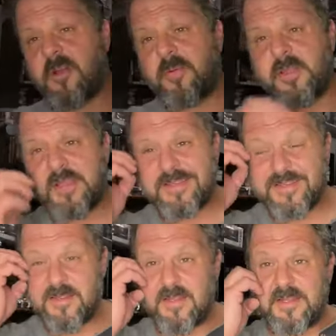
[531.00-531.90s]

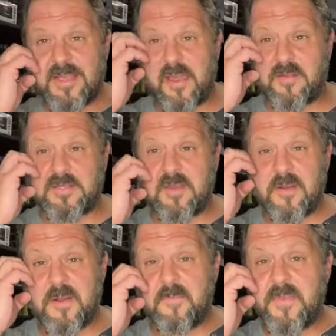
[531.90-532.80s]
Police. The title
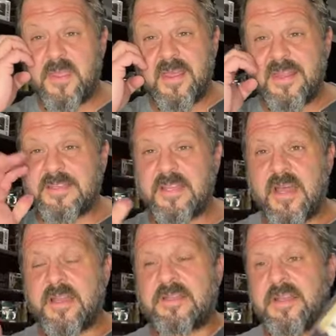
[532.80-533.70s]
song is
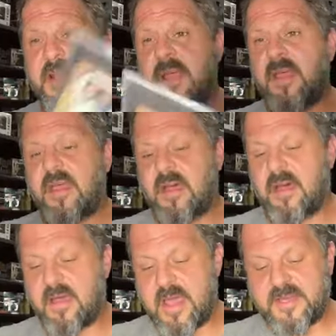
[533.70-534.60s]
nuts.
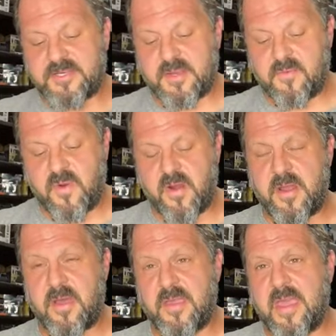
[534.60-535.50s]
Actually, Weird
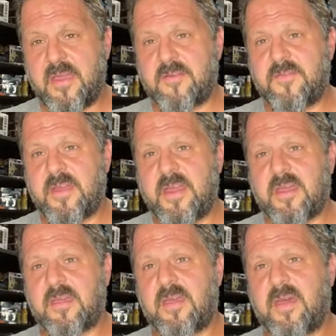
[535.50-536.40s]
Al Yankovic
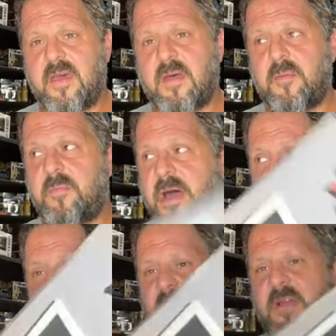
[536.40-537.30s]

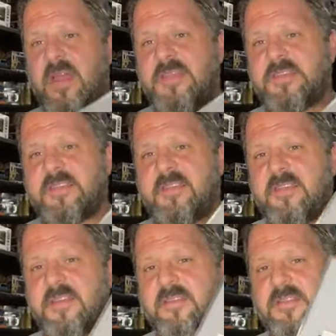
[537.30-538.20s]
popularized
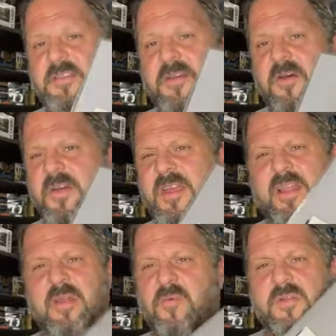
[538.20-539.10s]
the song in
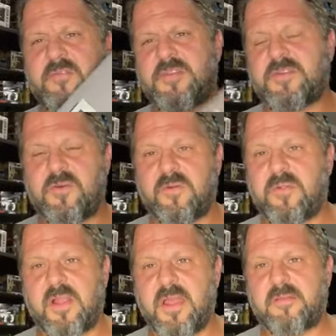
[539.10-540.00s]
like one of his old
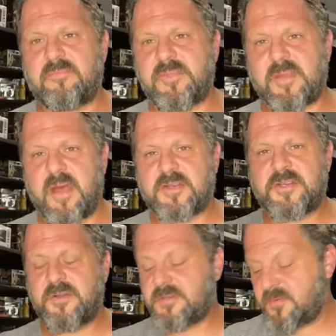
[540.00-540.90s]
like talk
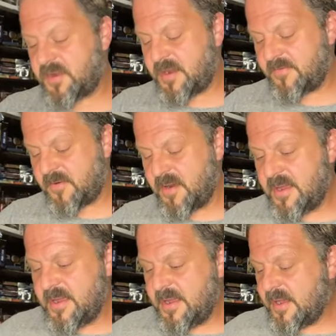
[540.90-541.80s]
shows or whatever,
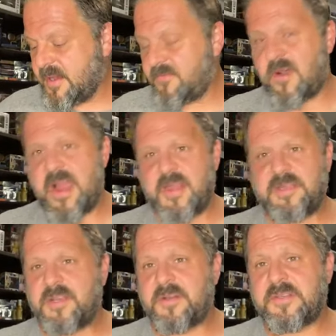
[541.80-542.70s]
variety
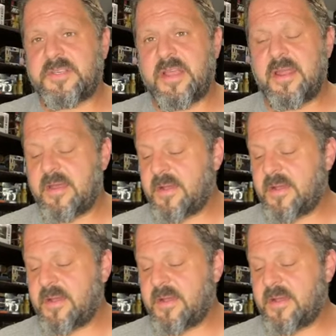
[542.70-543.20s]
shows, and